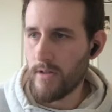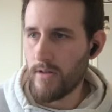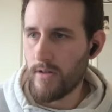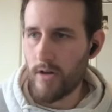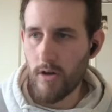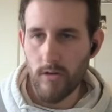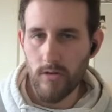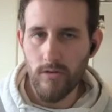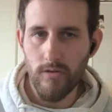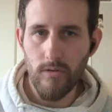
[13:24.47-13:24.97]

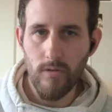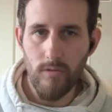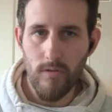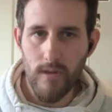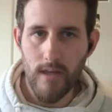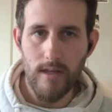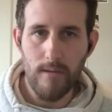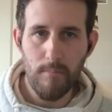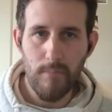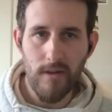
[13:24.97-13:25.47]
Go to
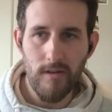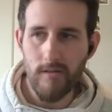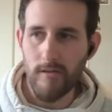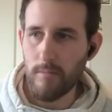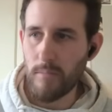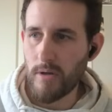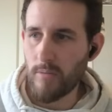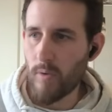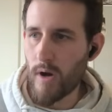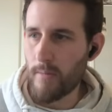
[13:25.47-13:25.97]
the
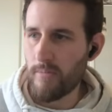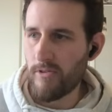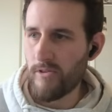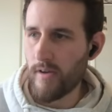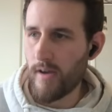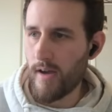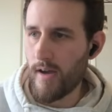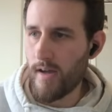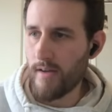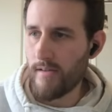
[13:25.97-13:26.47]
PCB
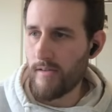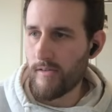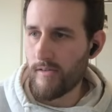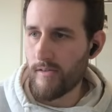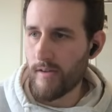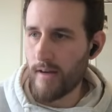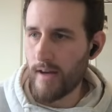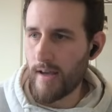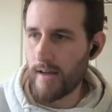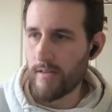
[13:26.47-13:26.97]
website,
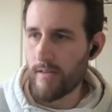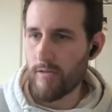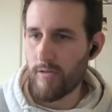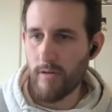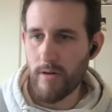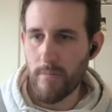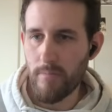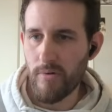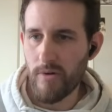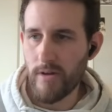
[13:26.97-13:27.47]
select
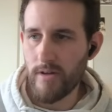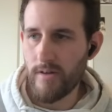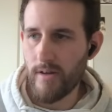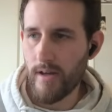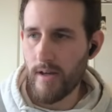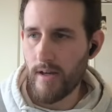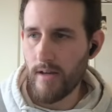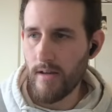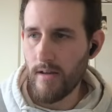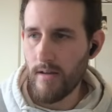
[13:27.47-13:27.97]
3D
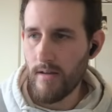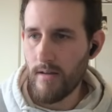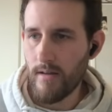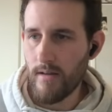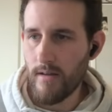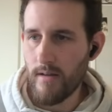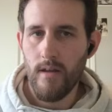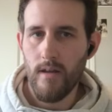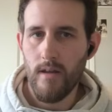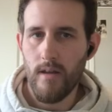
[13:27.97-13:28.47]
printing,
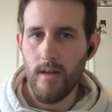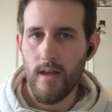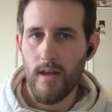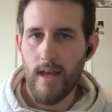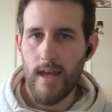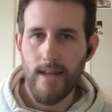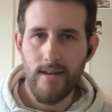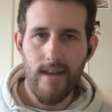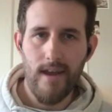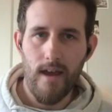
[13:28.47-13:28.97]

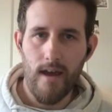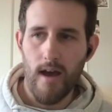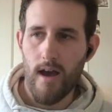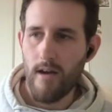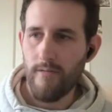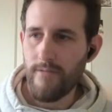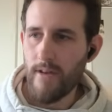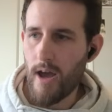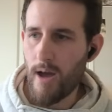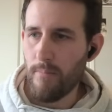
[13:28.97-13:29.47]
and yeah,
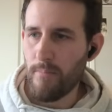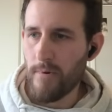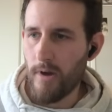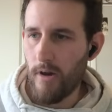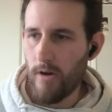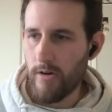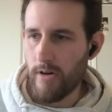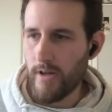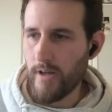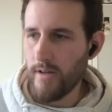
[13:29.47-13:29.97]
after
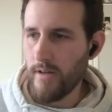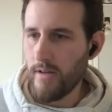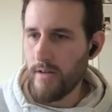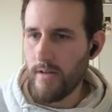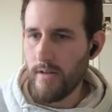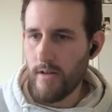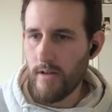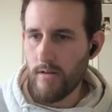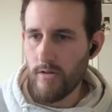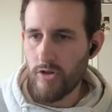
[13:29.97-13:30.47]
uploading,
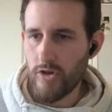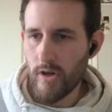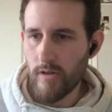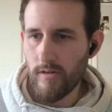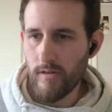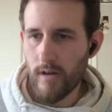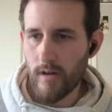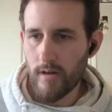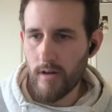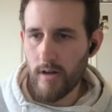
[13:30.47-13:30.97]
you're
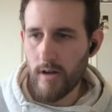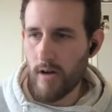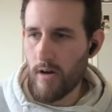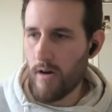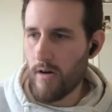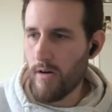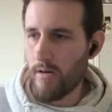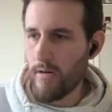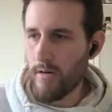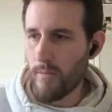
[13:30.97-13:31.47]
just gonna
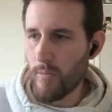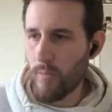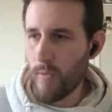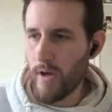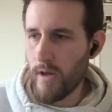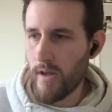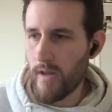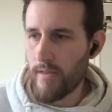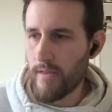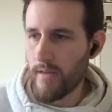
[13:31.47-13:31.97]
go
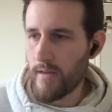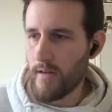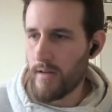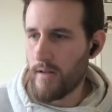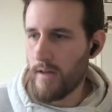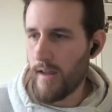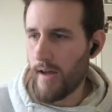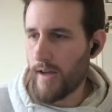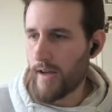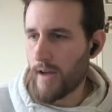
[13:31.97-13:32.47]

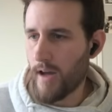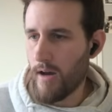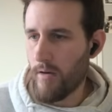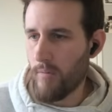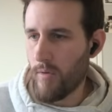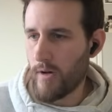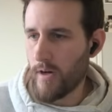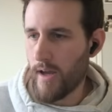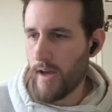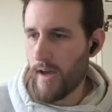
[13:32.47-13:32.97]
with like, I
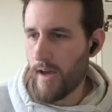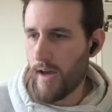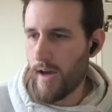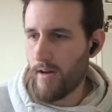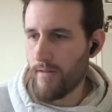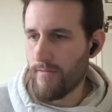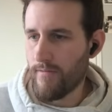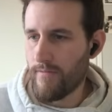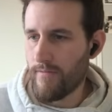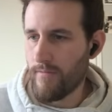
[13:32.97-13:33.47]
wanna
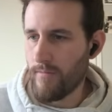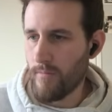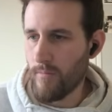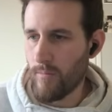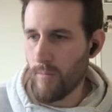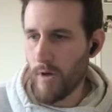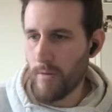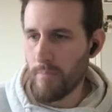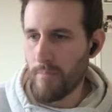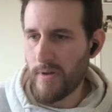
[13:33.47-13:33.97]
have
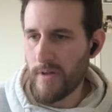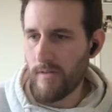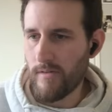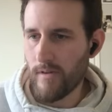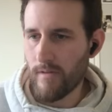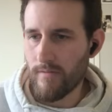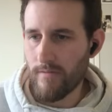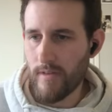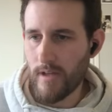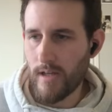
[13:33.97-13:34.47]
one
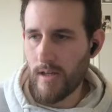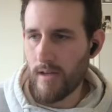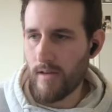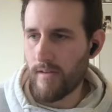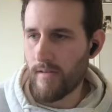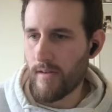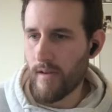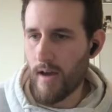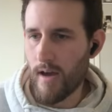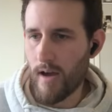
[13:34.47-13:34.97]
piece of
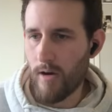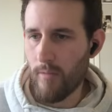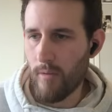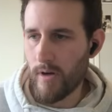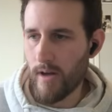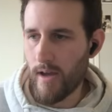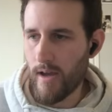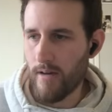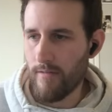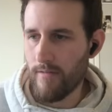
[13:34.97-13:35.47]
these, I
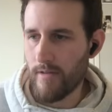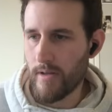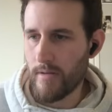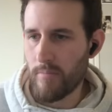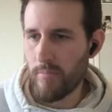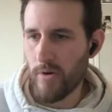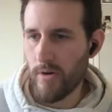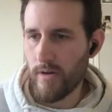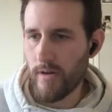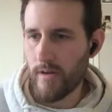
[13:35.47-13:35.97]
wanna have
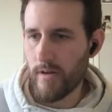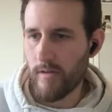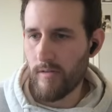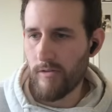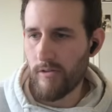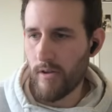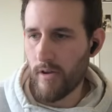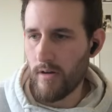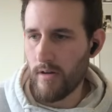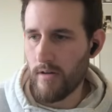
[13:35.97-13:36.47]
it printed in
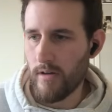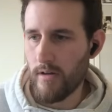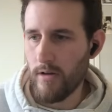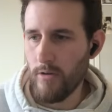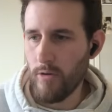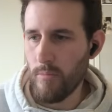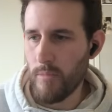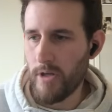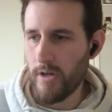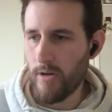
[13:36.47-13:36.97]
solid
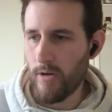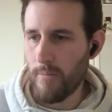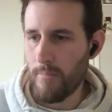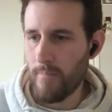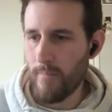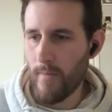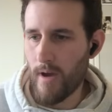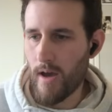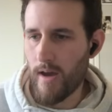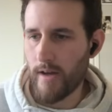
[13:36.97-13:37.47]

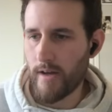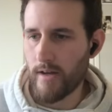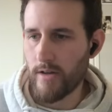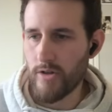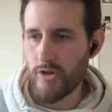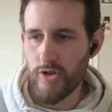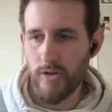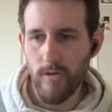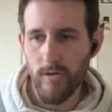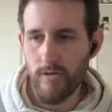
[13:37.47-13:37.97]
aluminum, I
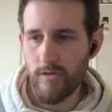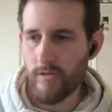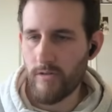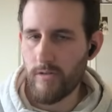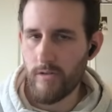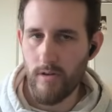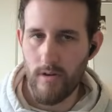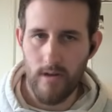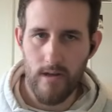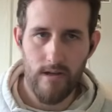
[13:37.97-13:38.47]
can
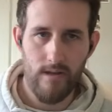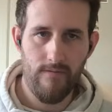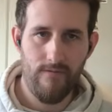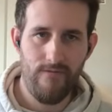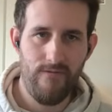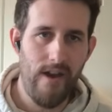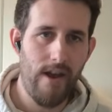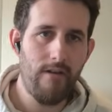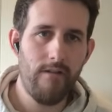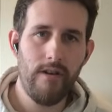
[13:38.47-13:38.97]
choose
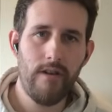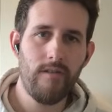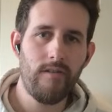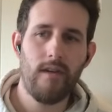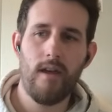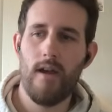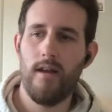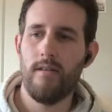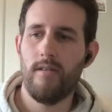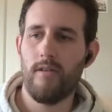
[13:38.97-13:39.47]
various
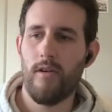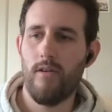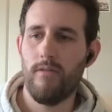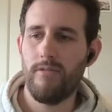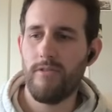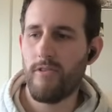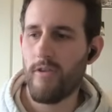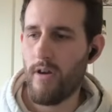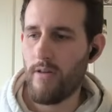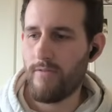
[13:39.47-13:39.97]
kinds
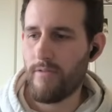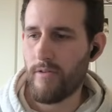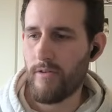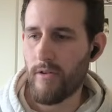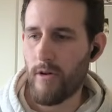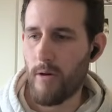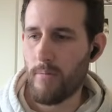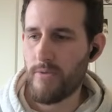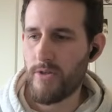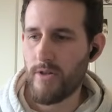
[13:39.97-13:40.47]
of
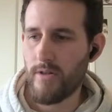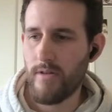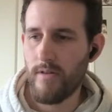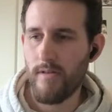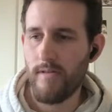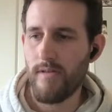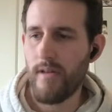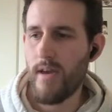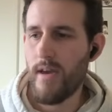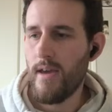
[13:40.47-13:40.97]
surface
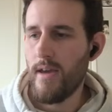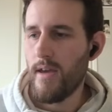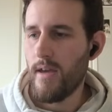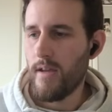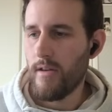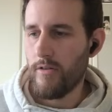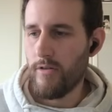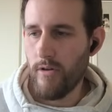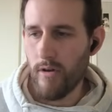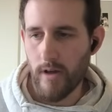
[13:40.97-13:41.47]
options.
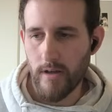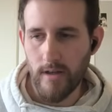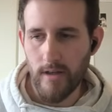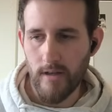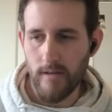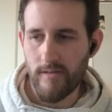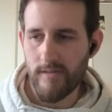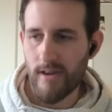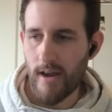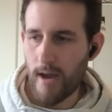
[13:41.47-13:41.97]
Do I
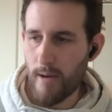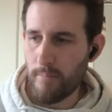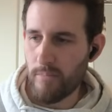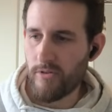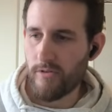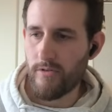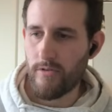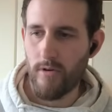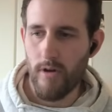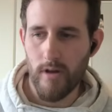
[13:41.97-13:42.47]
need
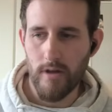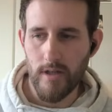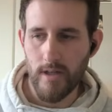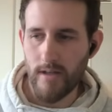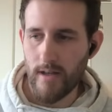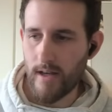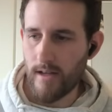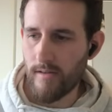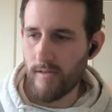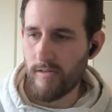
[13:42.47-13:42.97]
tabs? Do I
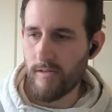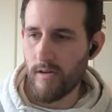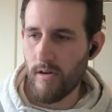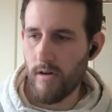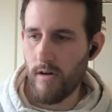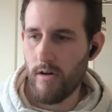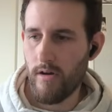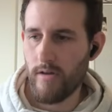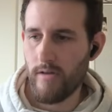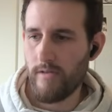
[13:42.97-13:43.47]
need
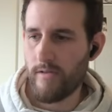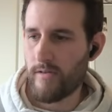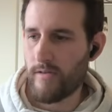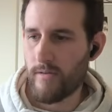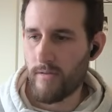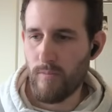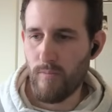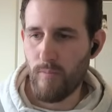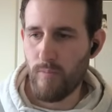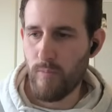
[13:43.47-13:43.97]

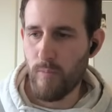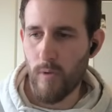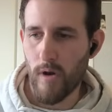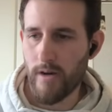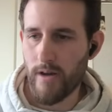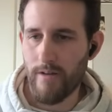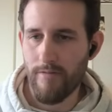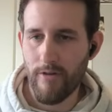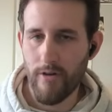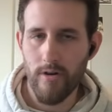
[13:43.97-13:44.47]
inserts?
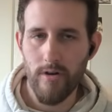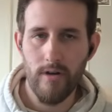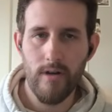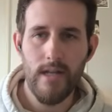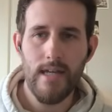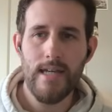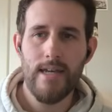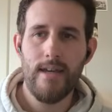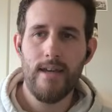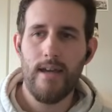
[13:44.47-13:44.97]

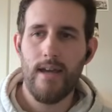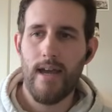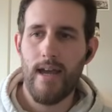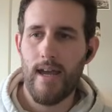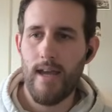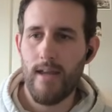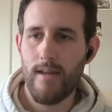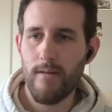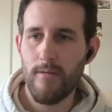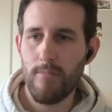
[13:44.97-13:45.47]
Whatever.
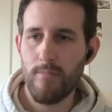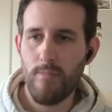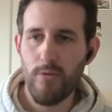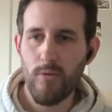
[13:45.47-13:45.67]
And